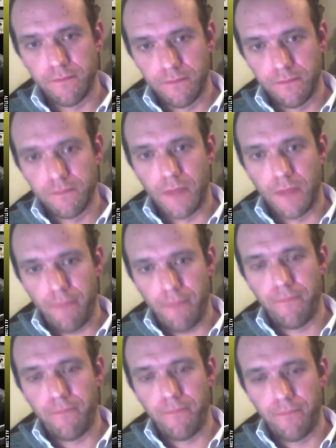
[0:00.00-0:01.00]

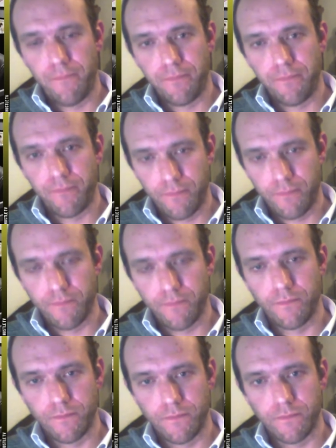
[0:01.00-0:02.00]

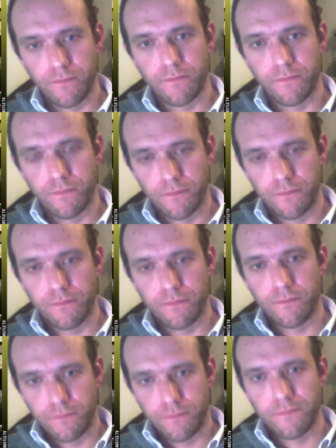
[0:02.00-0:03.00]

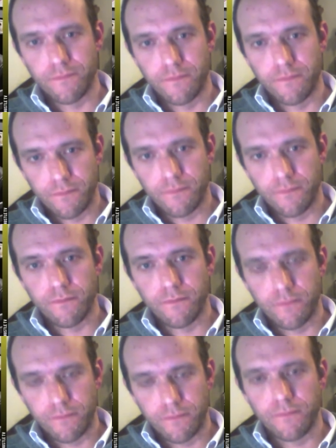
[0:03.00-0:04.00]

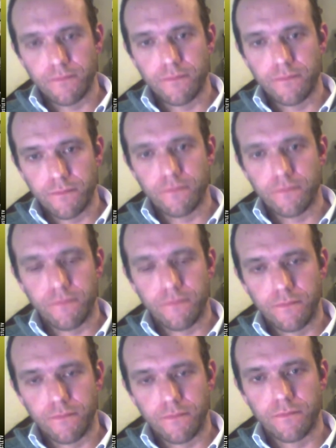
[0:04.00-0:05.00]

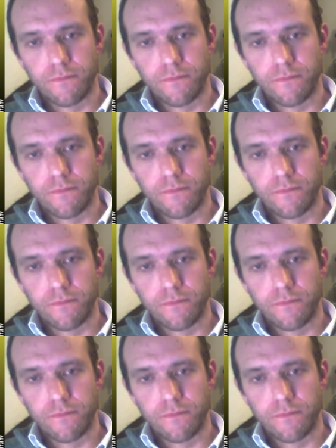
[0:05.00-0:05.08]
(silent)